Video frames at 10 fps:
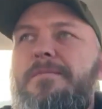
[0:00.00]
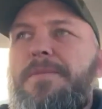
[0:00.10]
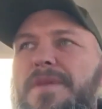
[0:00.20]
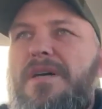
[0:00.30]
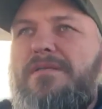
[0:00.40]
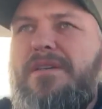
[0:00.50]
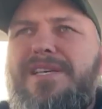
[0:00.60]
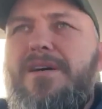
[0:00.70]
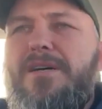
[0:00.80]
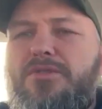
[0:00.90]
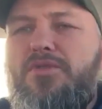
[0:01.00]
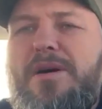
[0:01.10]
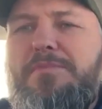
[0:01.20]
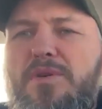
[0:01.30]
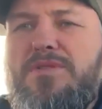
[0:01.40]
I think he kind of grew up
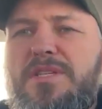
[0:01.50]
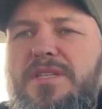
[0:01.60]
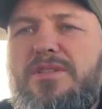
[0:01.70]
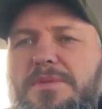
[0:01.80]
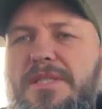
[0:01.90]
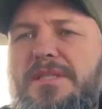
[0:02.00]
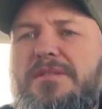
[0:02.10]
boxing a little bit